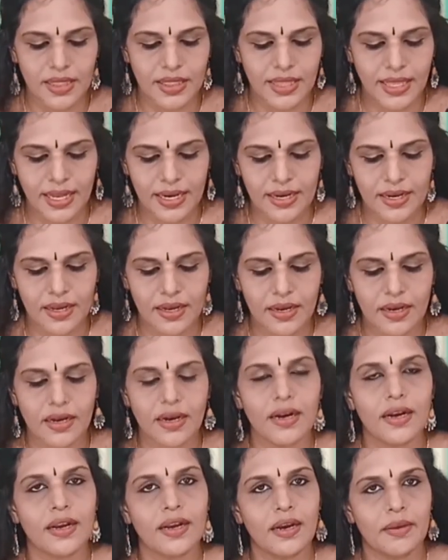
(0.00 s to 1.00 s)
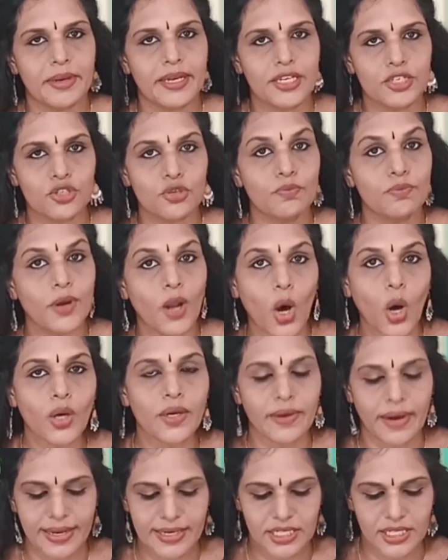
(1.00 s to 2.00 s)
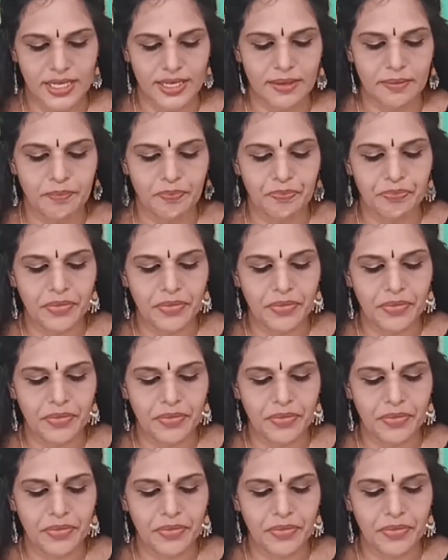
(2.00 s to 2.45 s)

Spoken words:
Then coming to blog writing.